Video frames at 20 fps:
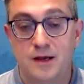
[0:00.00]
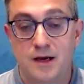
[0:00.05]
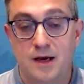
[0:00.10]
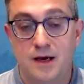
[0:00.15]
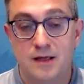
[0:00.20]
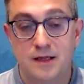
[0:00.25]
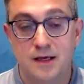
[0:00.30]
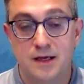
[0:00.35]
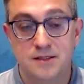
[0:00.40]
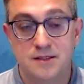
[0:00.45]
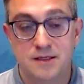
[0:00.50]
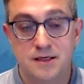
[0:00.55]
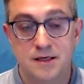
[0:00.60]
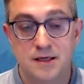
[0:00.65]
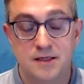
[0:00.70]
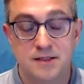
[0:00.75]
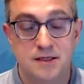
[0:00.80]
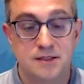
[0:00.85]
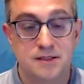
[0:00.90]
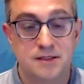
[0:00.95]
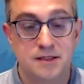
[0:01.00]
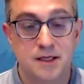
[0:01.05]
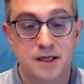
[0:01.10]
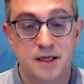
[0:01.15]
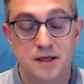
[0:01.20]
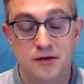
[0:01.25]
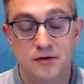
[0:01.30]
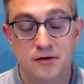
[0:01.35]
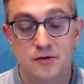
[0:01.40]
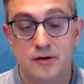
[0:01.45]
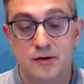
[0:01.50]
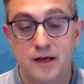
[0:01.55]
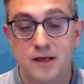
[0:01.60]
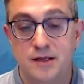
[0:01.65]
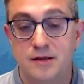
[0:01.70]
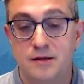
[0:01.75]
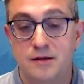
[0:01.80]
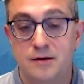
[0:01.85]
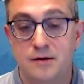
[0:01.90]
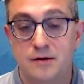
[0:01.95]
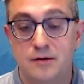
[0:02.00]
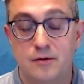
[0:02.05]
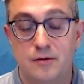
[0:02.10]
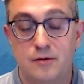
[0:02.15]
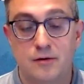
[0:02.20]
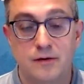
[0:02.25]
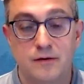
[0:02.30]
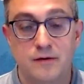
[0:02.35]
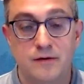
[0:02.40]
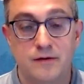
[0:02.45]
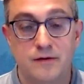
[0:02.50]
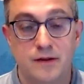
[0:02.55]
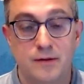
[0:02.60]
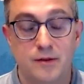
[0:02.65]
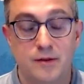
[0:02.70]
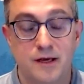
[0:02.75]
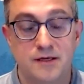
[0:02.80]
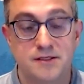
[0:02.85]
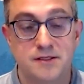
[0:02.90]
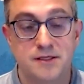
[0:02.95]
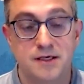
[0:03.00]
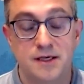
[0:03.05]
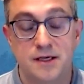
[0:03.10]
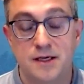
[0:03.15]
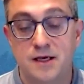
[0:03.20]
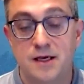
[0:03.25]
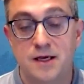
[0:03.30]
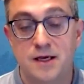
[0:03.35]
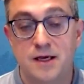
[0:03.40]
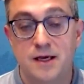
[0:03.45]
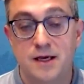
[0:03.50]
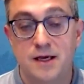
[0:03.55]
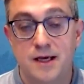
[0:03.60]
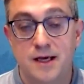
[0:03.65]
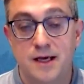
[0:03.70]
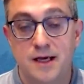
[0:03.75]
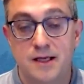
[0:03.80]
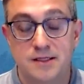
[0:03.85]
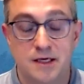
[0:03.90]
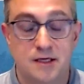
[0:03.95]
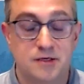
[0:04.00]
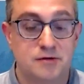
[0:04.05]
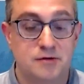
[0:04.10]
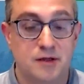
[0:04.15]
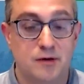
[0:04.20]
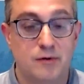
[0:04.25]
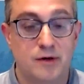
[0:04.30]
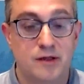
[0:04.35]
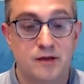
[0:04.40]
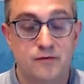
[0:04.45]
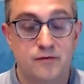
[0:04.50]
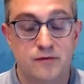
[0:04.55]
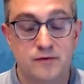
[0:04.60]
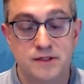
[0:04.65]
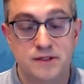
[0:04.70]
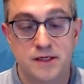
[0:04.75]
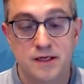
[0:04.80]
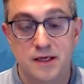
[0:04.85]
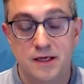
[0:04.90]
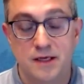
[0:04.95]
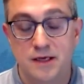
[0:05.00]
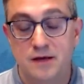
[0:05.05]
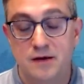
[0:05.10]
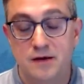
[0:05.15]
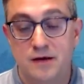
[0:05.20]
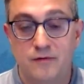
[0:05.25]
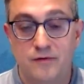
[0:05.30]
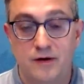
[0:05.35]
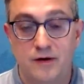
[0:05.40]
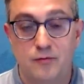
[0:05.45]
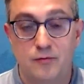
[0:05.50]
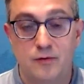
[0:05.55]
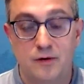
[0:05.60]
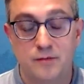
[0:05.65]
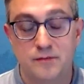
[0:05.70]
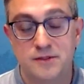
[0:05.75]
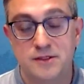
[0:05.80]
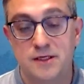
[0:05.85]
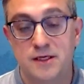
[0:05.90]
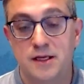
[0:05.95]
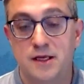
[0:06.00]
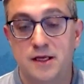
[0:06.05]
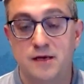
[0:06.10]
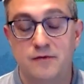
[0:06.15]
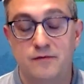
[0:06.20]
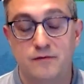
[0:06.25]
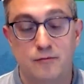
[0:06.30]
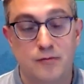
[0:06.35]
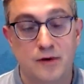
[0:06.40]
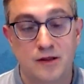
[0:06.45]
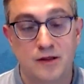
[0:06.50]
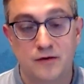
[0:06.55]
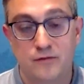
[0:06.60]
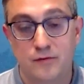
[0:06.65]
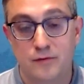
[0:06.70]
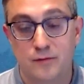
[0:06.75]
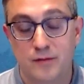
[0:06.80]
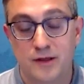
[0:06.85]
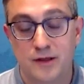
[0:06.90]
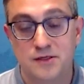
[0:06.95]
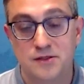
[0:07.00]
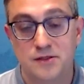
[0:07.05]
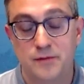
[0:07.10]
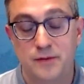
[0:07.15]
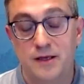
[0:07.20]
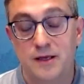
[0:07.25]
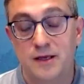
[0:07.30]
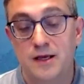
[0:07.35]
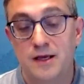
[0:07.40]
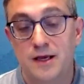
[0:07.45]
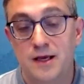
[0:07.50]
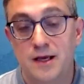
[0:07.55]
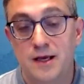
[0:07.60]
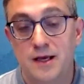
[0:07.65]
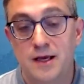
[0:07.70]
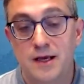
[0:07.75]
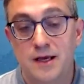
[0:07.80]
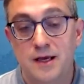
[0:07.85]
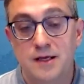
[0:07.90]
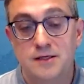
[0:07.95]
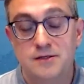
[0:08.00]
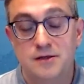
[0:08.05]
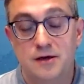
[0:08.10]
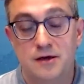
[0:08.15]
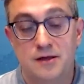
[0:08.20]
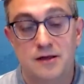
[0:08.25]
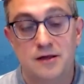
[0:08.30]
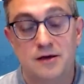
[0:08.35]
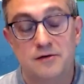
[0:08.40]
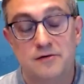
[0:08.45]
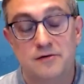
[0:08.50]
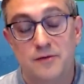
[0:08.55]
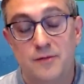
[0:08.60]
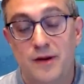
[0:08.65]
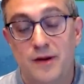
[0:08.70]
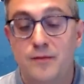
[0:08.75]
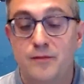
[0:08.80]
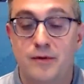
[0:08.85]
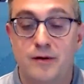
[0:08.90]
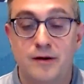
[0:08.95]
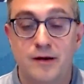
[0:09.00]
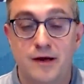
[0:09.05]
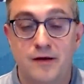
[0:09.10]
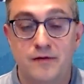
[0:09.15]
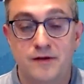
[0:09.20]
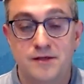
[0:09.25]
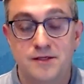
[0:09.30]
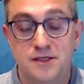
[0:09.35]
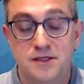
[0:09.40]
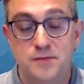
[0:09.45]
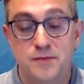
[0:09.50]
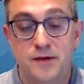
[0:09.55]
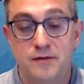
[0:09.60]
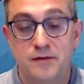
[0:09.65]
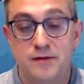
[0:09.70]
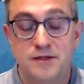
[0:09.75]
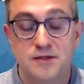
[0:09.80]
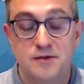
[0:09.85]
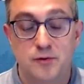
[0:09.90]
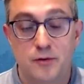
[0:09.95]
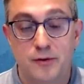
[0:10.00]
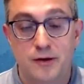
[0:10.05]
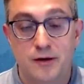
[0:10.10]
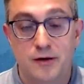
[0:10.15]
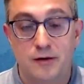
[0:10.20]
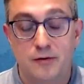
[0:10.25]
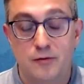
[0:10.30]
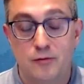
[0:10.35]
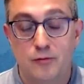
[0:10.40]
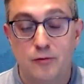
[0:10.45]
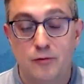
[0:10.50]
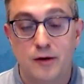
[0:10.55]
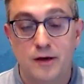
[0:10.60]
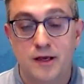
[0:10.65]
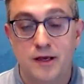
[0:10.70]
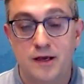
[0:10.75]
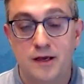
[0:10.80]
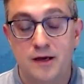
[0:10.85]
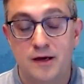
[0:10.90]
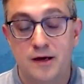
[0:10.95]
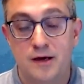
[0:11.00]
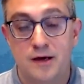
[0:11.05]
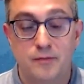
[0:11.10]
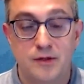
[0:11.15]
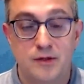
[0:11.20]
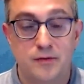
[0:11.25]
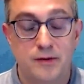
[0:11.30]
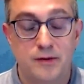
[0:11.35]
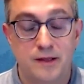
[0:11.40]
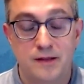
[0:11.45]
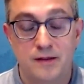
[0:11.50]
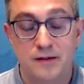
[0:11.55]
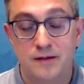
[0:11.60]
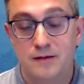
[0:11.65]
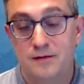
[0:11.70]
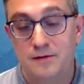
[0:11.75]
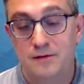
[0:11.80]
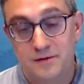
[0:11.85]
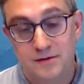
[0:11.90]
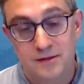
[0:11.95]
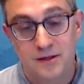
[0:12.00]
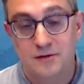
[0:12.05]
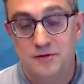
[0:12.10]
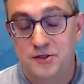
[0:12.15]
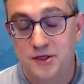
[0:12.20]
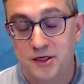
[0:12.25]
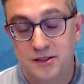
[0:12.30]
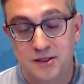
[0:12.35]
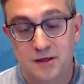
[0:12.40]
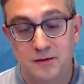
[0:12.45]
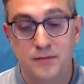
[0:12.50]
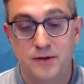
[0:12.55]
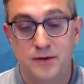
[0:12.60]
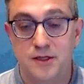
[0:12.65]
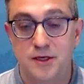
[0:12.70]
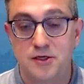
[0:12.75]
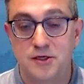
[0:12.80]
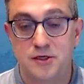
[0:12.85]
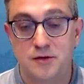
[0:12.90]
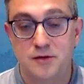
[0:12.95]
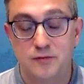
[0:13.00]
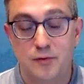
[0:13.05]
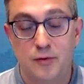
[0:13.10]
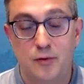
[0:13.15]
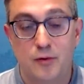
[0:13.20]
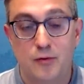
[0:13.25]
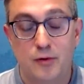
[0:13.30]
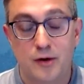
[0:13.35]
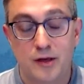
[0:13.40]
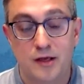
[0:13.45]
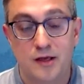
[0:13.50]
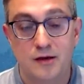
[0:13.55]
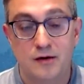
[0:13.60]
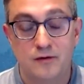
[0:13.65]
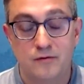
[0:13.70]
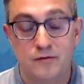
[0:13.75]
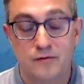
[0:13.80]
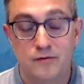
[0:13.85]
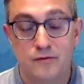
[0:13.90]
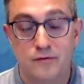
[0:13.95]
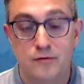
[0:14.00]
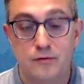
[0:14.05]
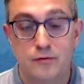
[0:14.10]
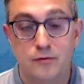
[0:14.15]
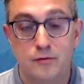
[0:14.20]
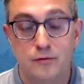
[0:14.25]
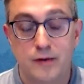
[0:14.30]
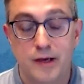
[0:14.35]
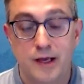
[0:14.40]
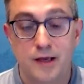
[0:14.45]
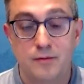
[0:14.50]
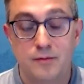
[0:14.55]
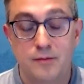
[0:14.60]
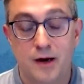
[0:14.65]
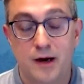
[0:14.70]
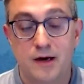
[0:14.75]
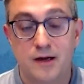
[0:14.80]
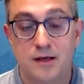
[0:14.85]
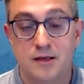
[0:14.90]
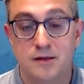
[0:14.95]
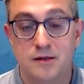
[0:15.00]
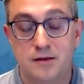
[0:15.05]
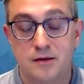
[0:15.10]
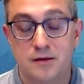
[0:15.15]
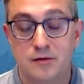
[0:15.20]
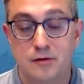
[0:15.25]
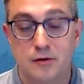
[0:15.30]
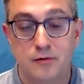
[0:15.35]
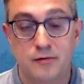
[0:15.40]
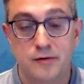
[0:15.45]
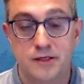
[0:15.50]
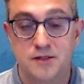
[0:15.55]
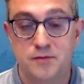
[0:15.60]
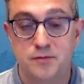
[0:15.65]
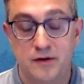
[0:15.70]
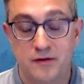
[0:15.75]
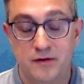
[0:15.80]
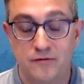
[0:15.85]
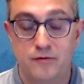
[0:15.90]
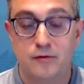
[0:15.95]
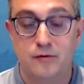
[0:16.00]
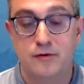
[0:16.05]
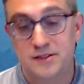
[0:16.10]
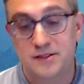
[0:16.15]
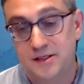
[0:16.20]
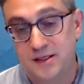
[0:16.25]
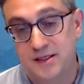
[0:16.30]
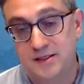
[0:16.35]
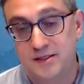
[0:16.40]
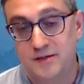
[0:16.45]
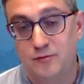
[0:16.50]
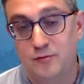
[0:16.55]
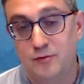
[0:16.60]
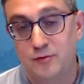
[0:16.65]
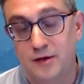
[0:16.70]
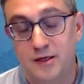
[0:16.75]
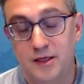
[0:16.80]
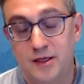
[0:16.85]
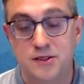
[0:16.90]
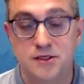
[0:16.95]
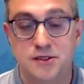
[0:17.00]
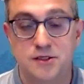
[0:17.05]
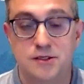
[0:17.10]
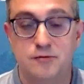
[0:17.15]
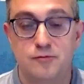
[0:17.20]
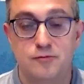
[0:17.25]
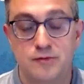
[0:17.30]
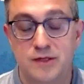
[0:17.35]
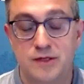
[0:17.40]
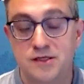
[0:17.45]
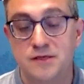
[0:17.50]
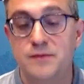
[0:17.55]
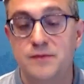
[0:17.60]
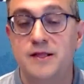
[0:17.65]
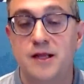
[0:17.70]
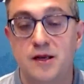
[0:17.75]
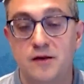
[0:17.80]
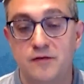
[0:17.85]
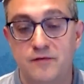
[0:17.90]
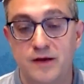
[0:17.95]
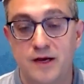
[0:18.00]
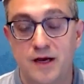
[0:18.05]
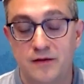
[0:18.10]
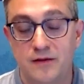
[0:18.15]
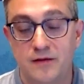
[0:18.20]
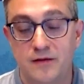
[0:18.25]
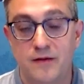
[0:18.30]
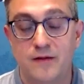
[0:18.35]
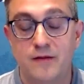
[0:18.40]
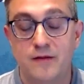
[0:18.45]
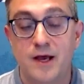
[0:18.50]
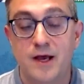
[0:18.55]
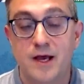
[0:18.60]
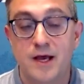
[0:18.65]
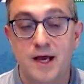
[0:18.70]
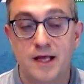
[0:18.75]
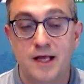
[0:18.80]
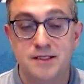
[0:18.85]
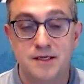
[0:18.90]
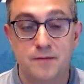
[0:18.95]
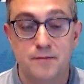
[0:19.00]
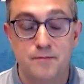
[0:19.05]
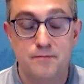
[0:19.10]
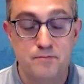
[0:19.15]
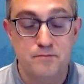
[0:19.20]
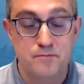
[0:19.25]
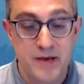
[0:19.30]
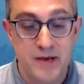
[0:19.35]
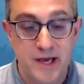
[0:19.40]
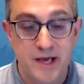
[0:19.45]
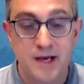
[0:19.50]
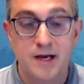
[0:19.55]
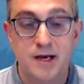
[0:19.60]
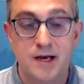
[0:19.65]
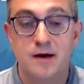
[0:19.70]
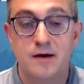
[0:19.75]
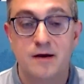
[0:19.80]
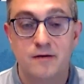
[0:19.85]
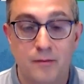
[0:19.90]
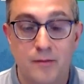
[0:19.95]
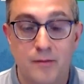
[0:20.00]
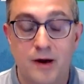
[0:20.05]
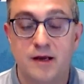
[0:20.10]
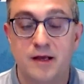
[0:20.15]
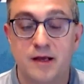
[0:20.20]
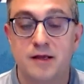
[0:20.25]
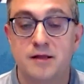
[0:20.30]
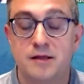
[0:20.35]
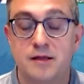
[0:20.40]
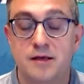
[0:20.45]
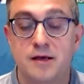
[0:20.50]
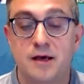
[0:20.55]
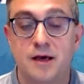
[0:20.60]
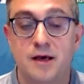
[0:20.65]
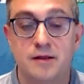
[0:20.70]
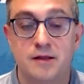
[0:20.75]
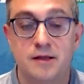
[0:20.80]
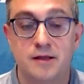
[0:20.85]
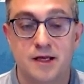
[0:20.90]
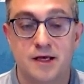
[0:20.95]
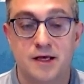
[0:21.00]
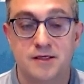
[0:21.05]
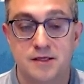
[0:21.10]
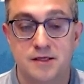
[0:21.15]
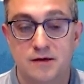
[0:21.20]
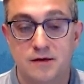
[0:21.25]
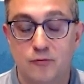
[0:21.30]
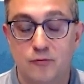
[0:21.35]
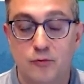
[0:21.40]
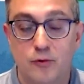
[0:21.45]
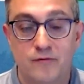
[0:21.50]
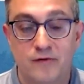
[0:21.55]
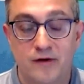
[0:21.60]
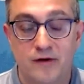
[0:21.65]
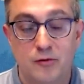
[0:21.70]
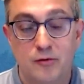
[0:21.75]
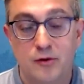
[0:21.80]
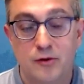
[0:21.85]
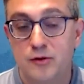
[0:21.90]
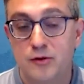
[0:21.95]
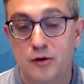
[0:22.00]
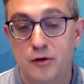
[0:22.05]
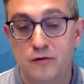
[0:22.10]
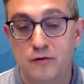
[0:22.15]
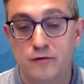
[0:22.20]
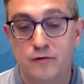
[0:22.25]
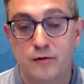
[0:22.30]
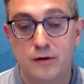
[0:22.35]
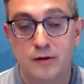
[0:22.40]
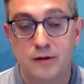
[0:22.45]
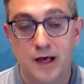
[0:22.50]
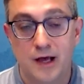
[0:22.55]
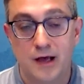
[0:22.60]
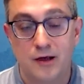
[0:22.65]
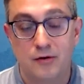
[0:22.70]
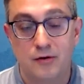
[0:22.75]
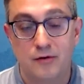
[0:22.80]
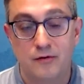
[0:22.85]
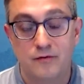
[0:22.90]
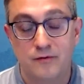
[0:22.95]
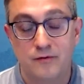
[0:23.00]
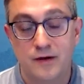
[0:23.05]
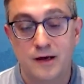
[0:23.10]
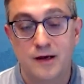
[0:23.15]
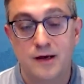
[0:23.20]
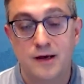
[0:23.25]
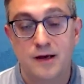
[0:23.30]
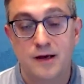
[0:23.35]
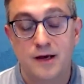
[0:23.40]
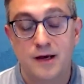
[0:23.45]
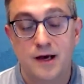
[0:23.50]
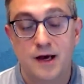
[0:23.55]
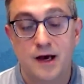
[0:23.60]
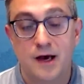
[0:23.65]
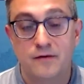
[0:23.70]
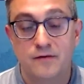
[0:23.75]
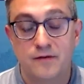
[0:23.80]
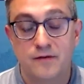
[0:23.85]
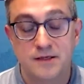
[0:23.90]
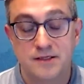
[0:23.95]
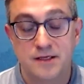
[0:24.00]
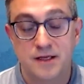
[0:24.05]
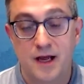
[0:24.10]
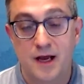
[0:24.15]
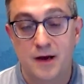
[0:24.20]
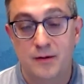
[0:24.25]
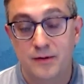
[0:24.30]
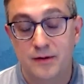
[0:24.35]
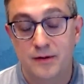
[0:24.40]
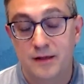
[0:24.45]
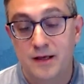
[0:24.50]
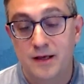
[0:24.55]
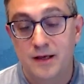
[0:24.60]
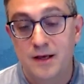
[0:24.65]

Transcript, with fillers: Odessa is a city in Ukraine on the Black Sea. It's actually a wonderful city, a very warm city, wonderful place to be. So I clearly remember I had this experience. We were walking between, you know, chess competition. We were walking through a market known as Privoz. That's the word. It just doesn't mean anything other than it's a big market in Odessa. We're very well known for a lot of uh, things that happen.